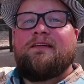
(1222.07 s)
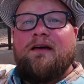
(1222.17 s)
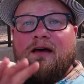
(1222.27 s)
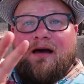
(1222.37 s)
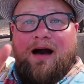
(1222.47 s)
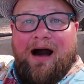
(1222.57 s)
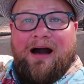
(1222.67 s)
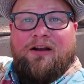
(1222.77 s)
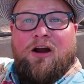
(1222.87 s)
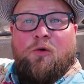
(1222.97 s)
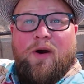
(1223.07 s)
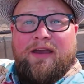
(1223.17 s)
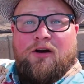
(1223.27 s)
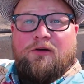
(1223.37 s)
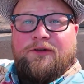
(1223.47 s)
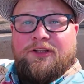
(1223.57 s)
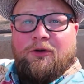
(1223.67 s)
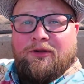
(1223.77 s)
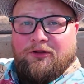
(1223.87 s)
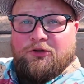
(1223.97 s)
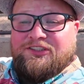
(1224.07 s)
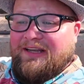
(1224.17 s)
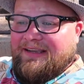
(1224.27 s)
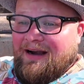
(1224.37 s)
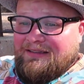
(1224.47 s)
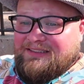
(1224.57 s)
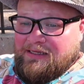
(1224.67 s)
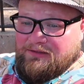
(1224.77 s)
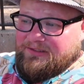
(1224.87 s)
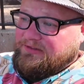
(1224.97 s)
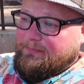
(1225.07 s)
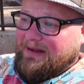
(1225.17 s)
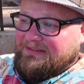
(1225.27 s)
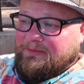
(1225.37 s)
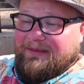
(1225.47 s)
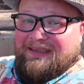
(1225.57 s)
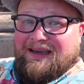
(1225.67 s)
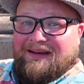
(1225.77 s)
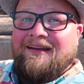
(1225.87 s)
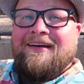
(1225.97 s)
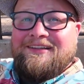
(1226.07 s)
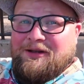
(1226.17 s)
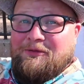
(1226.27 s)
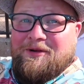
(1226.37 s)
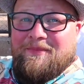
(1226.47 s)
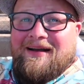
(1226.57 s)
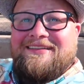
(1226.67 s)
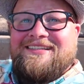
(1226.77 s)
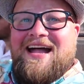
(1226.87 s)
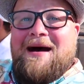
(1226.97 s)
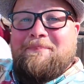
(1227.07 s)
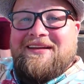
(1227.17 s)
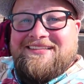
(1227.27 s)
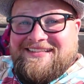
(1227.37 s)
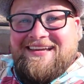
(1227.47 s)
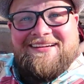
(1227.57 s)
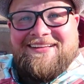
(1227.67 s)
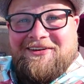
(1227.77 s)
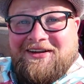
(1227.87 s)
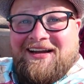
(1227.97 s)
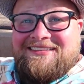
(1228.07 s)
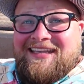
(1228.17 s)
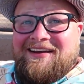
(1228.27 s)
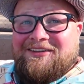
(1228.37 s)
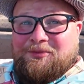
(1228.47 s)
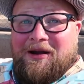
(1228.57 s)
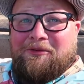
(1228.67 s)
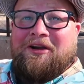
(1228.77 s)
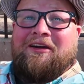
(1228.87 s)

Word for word: On our way over though, it looks like tails is about to begin, so I wouldn't mind stopping and seeing a little KiteTails while we're